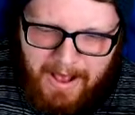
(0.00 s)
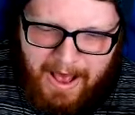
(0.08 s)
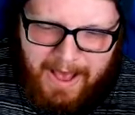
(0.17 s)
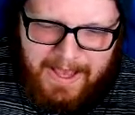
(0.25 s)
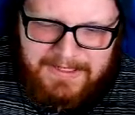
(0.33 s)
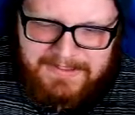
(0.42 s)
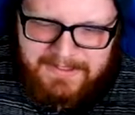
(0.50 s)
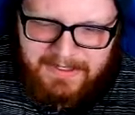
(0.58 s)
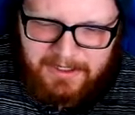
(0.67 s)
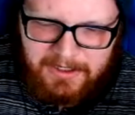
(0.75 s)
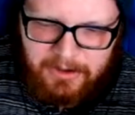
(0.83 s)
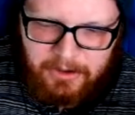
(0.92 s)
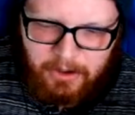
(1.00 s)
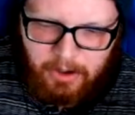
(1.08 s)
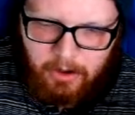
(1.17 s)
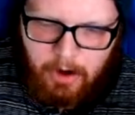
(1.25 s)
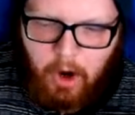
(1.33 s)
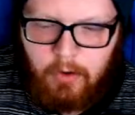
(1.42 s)
I didn't
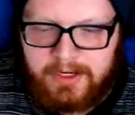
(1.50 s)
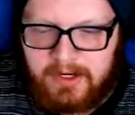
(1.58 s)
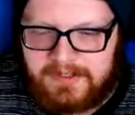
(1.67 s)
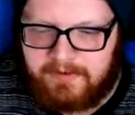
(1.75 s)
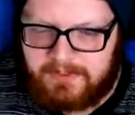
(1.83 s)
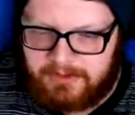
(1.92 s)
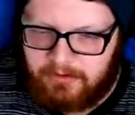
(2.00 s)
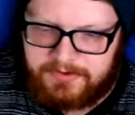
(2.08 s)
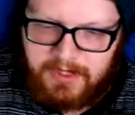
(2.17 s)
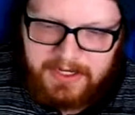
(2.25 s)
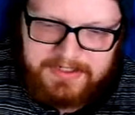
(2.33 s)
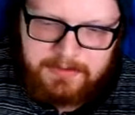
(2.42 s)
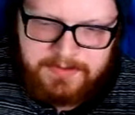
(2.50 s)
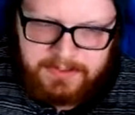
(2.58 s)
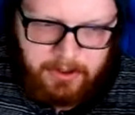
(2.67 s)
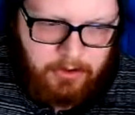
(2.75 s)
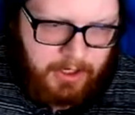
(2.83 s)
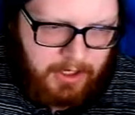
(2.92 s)
know. Oh, he does have a Z Crystal.
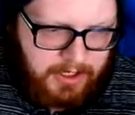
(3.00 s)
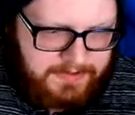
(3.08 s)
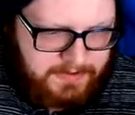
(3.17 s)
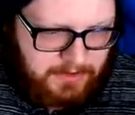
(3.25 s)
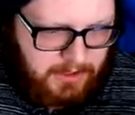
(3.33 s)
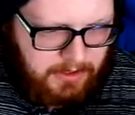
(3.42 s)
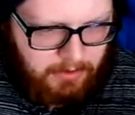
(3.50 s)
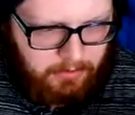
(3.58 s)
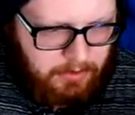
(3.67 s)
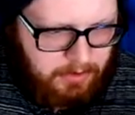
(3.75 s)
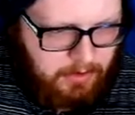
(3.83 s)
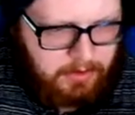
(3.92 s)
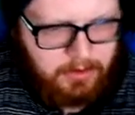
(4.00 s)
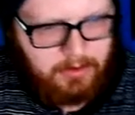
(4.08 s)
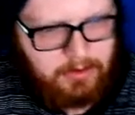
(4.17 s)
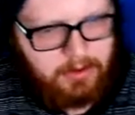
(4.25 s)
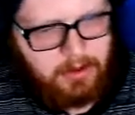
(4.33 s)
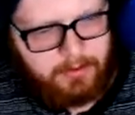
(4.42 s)
ICMZ. Okay, I see that now.
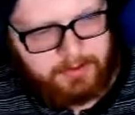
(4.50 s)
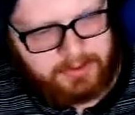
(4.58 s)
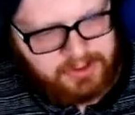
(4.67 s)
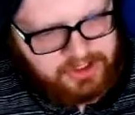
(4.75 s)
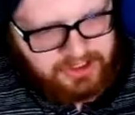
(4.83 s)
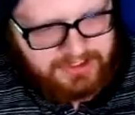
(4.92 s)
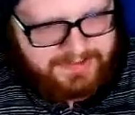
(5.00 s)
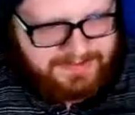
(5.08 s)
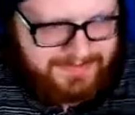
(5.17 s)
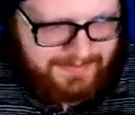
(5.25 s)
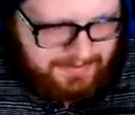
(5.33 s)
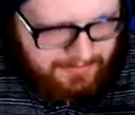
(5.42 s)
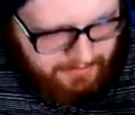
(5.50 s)
Jeez.